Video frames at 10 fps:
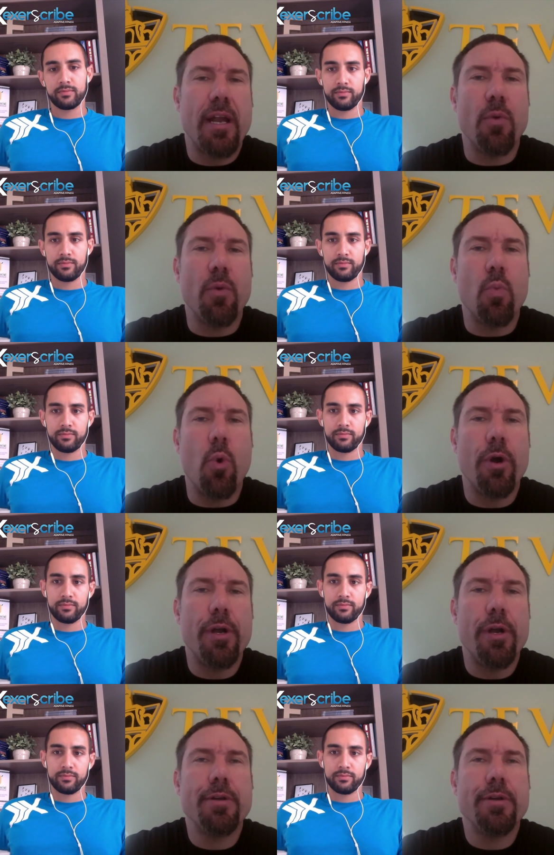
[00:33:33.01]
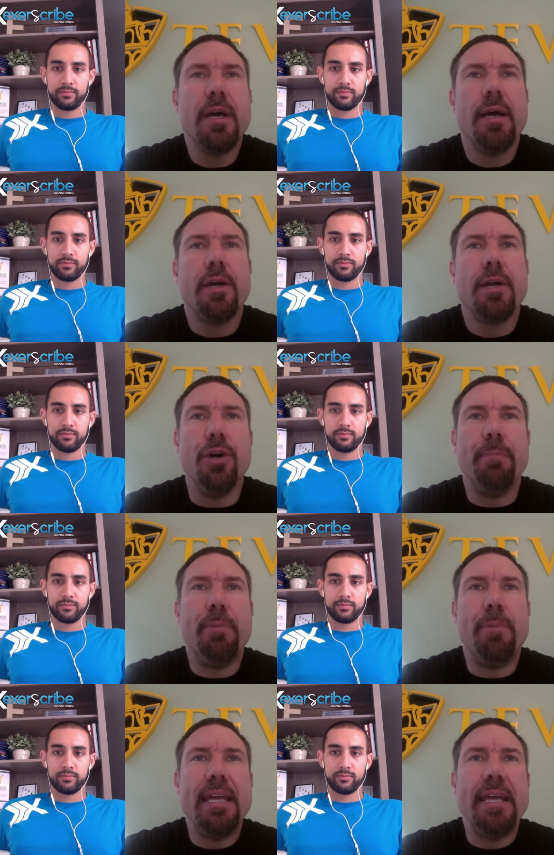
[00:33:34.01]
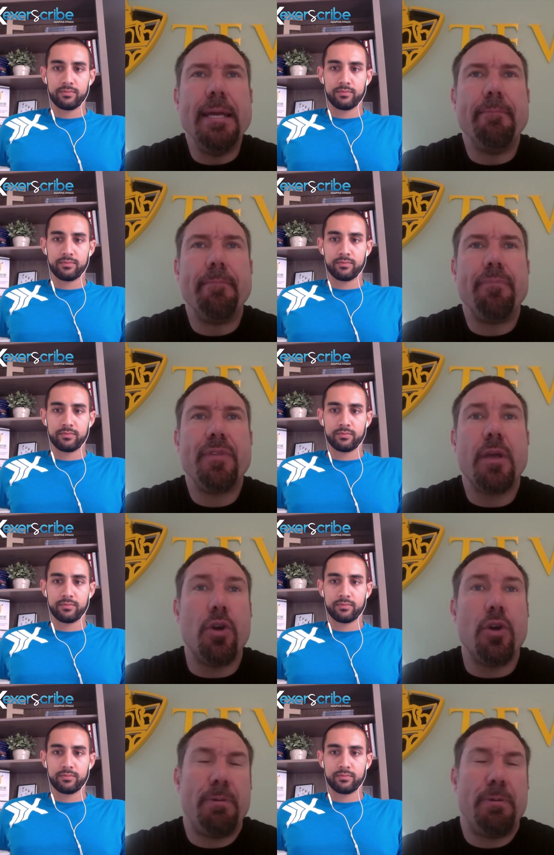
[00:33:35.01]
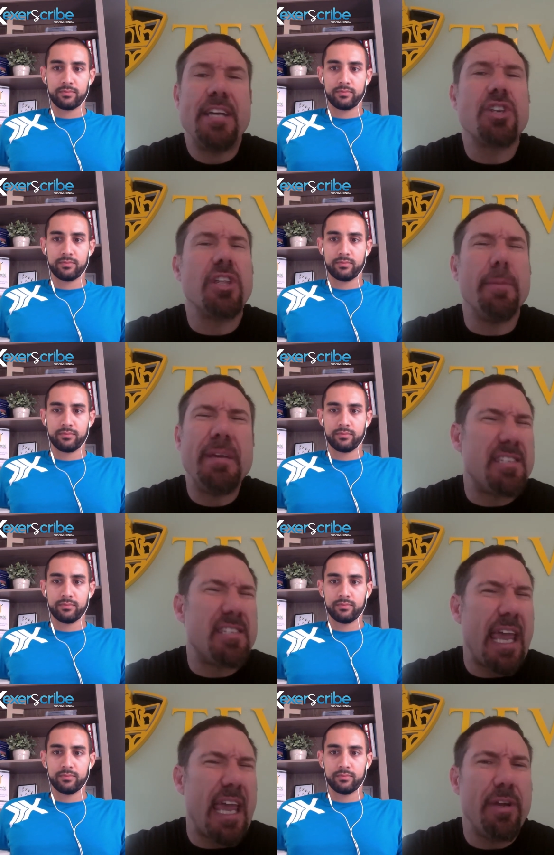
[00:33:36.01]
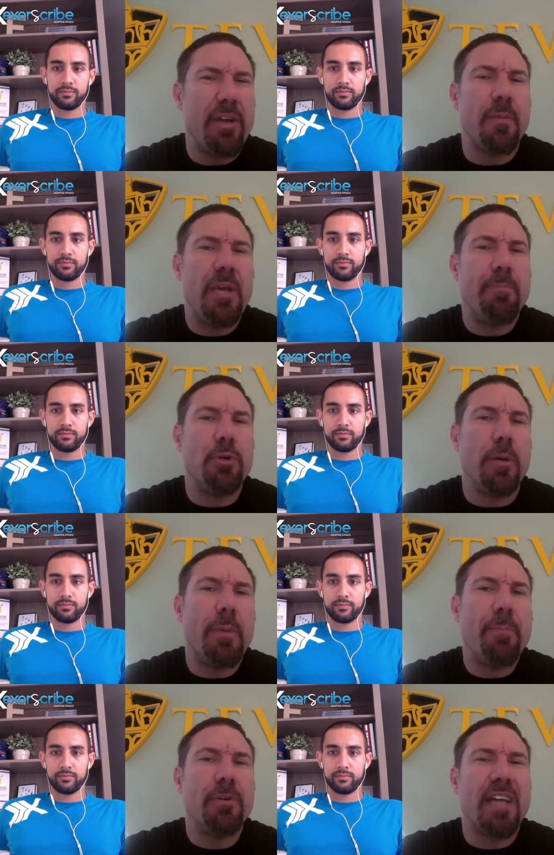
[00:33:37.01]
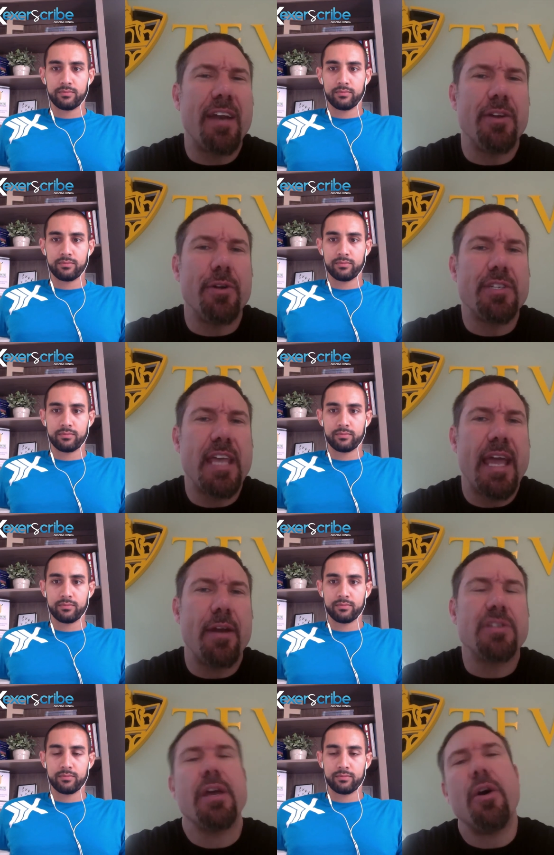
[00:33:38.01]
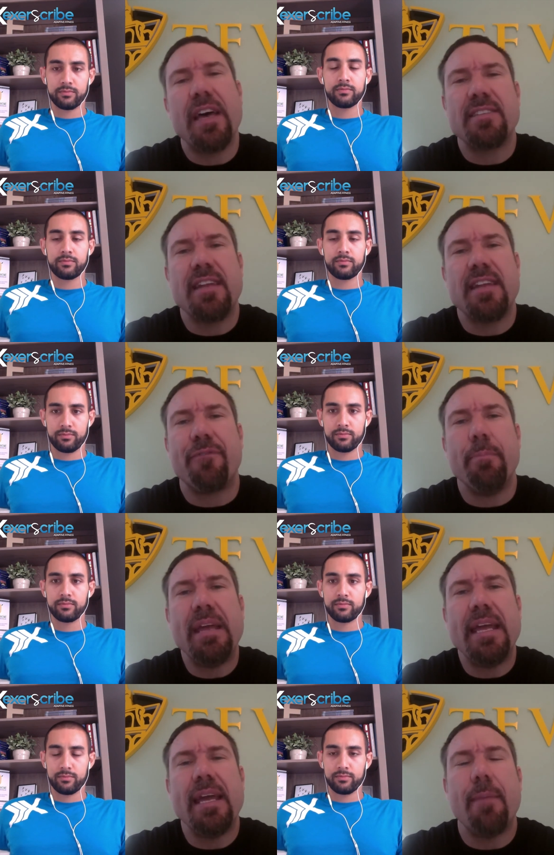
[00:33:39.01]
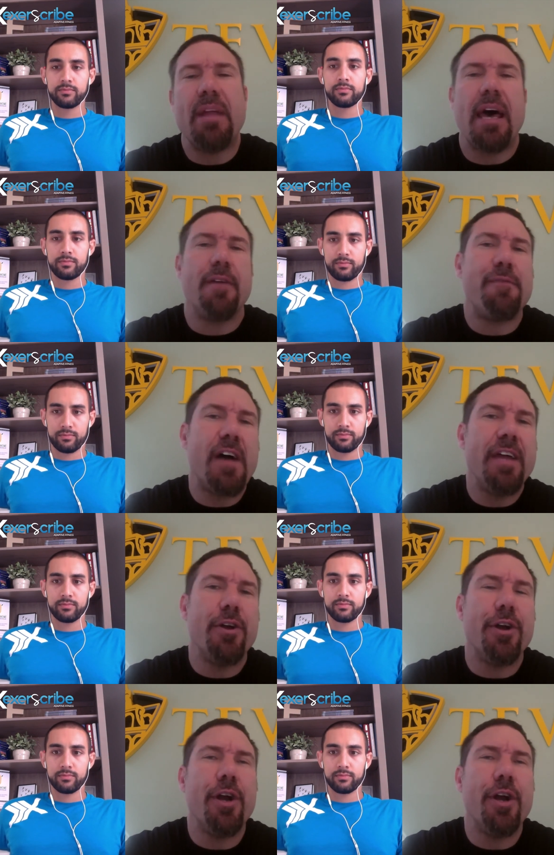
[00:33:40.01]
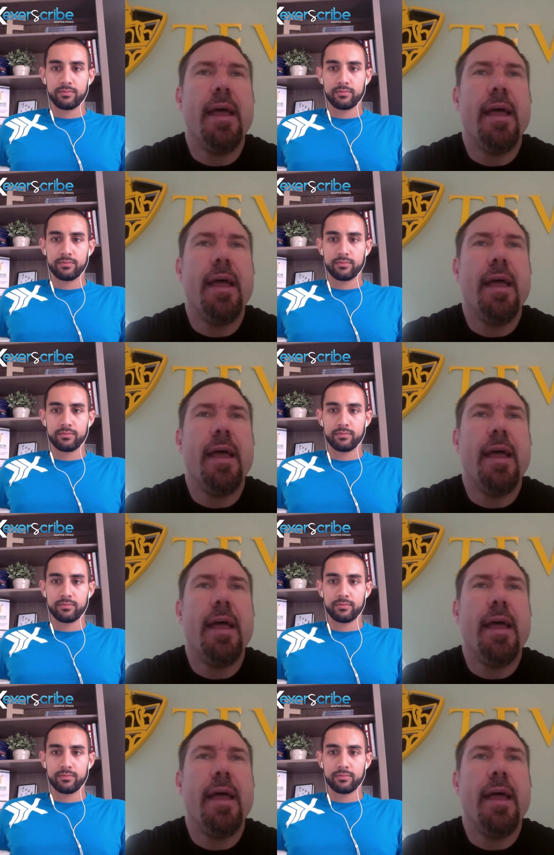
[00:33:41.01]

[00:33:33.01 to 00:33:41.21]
Speaker 1: for Warriors" could be could potentially be scary to people or people not understand or say, "Oh, that's not for me. I'm not a fighter."